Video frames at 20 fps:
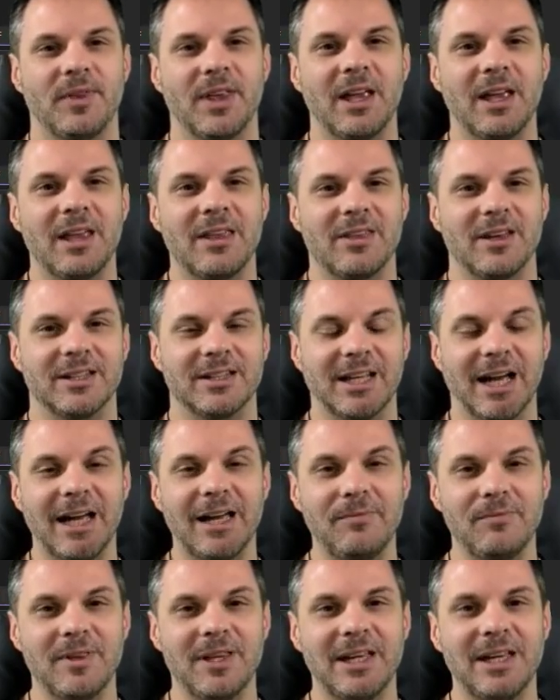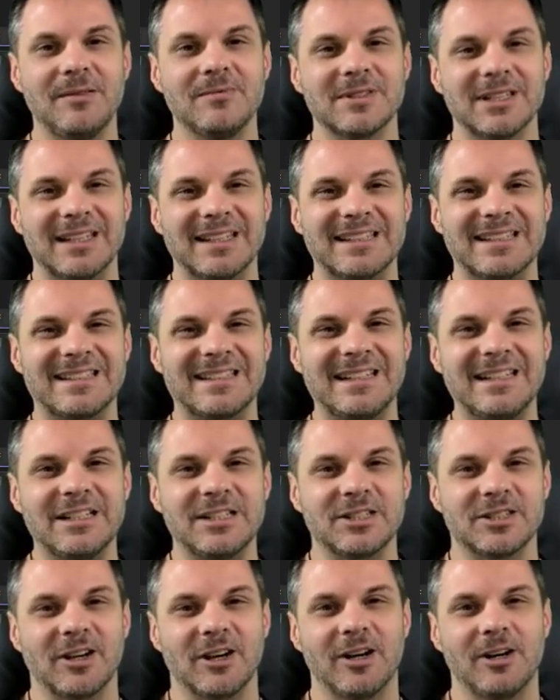The type names in C#
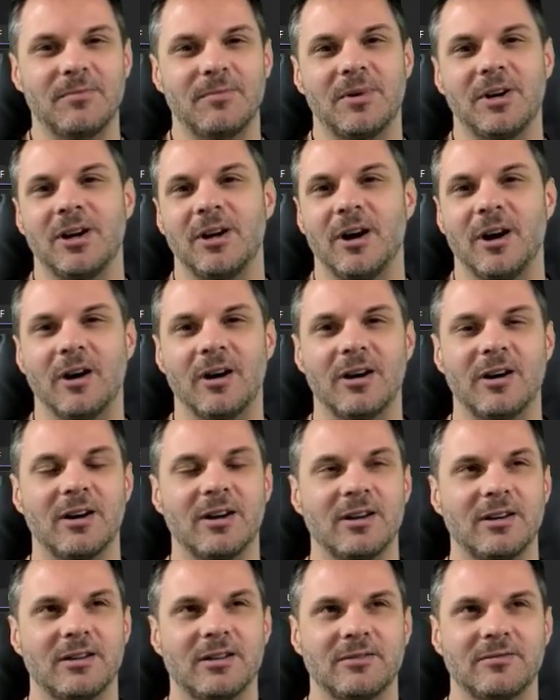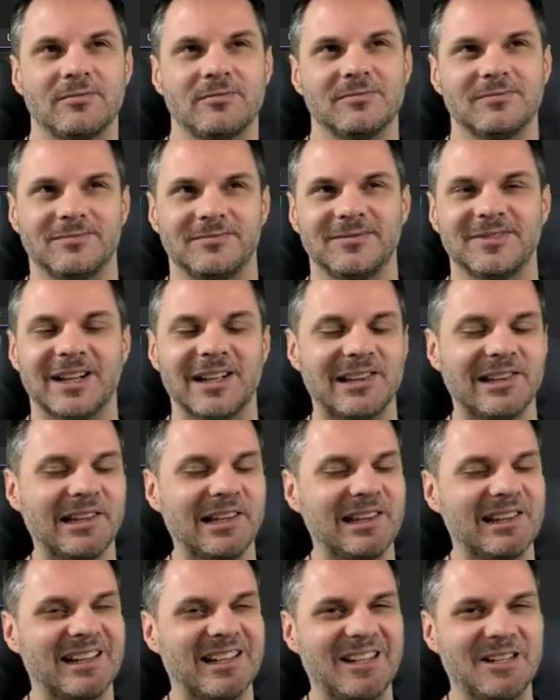are a
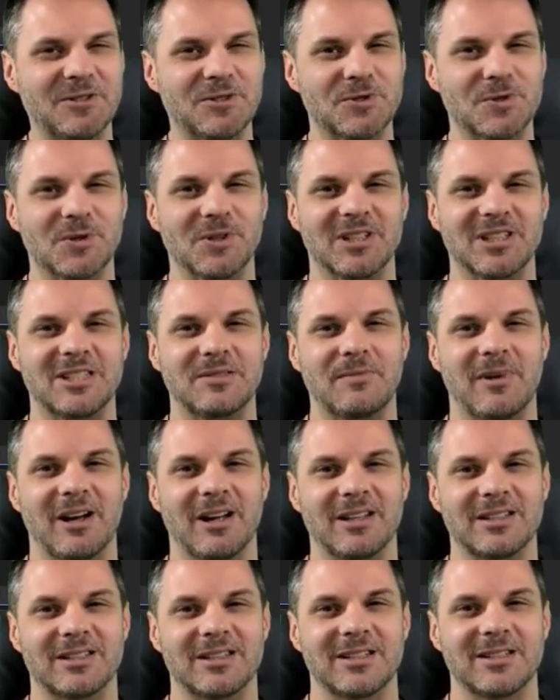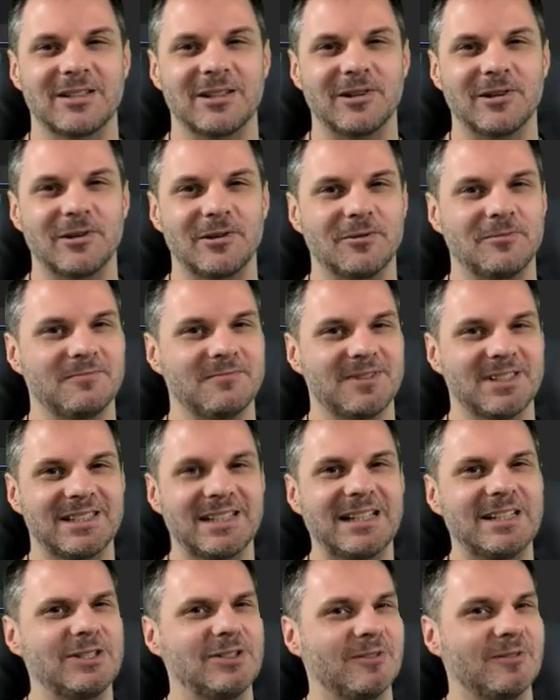little unusual in spots, so
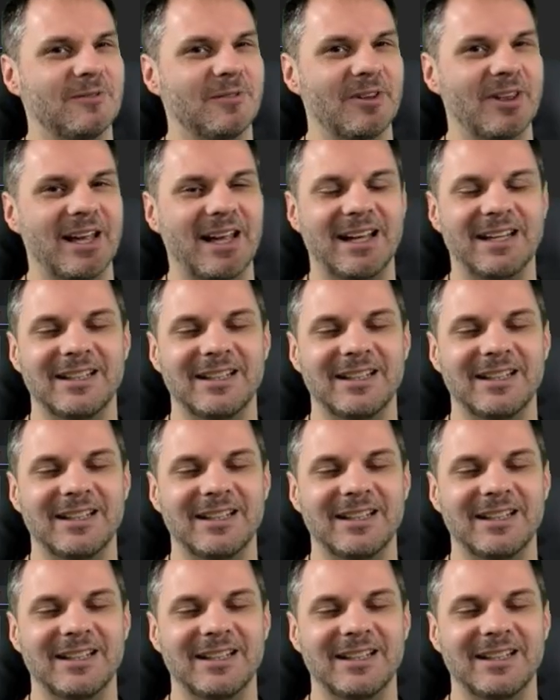stay tuned for that.